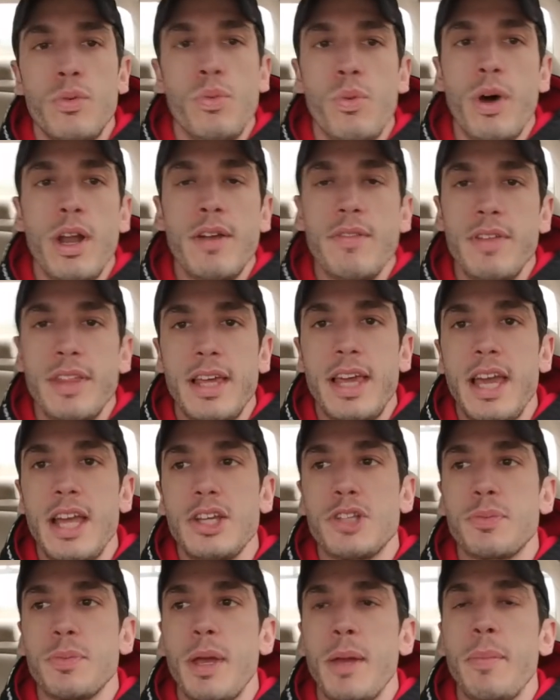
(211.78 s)
whatever the
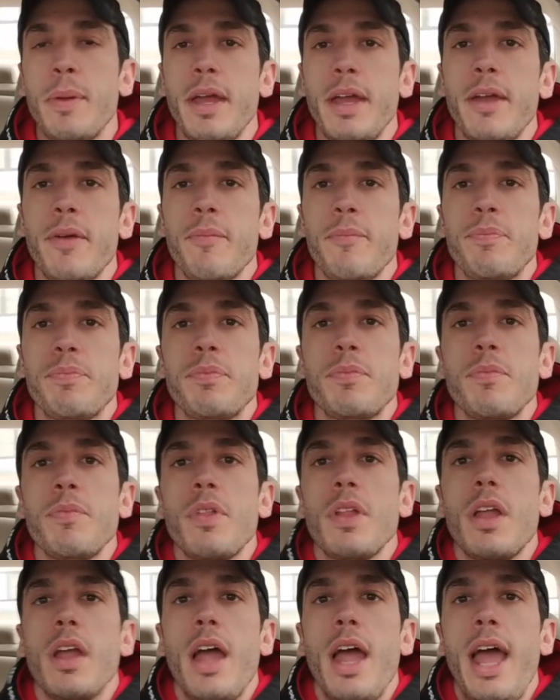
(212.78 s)
case may be.
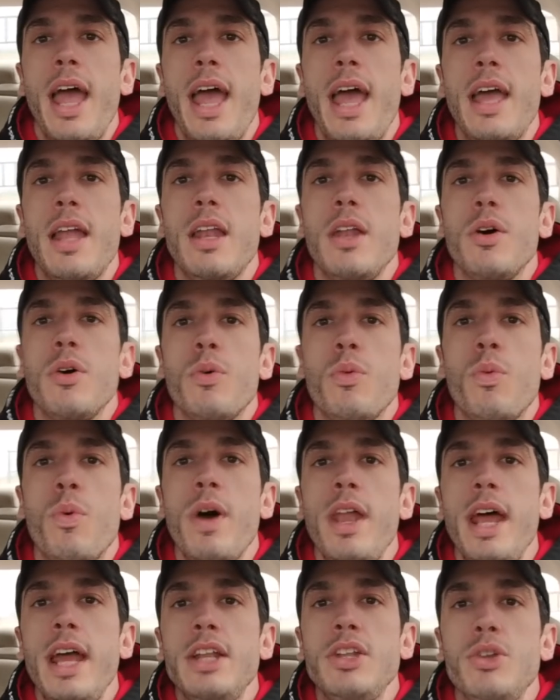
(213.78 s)
And
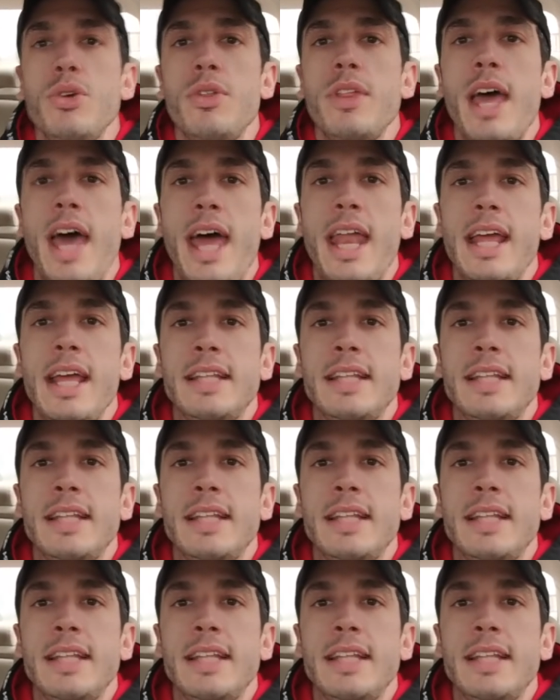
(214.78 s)
when I do that,